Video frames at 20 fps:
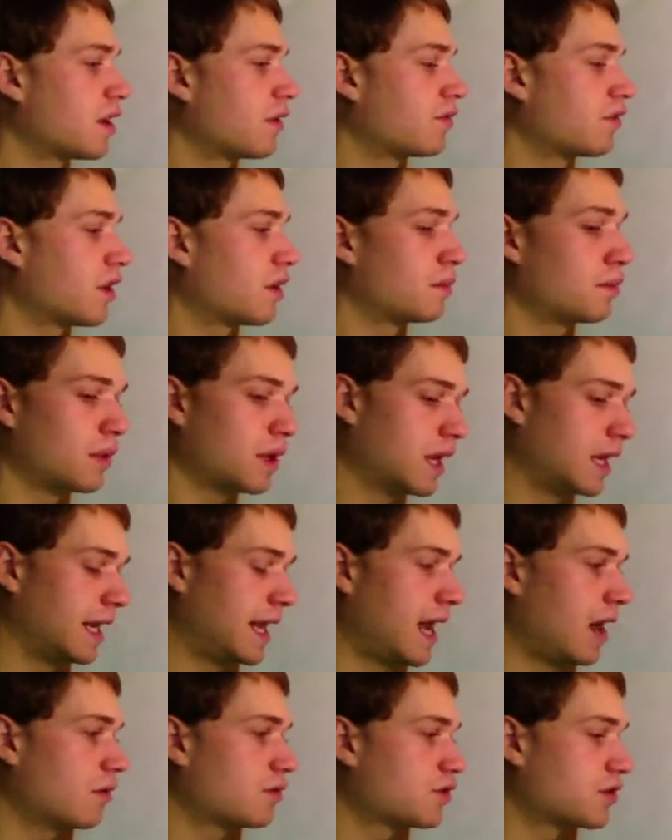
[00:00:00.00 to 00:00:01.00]
from an
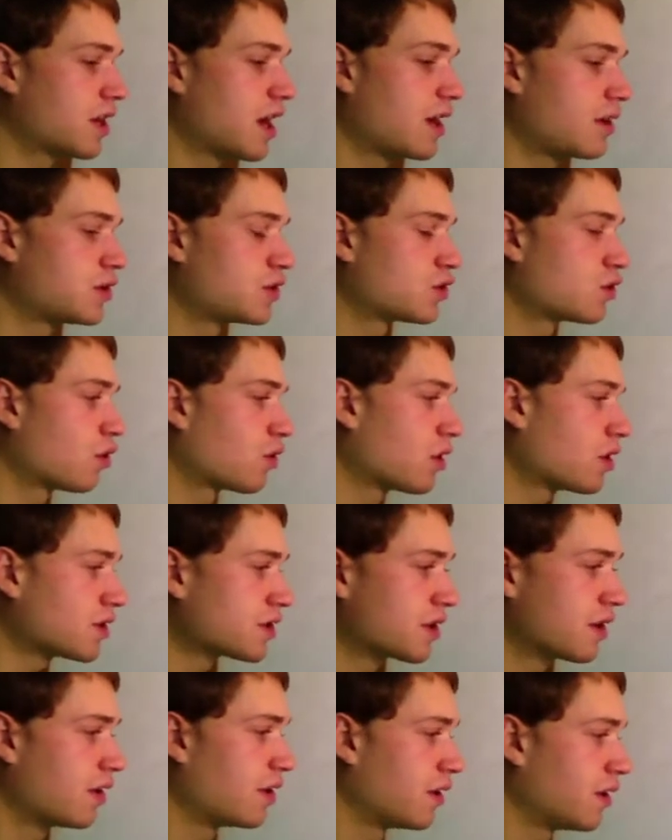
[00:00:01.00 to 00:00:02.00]
outside source.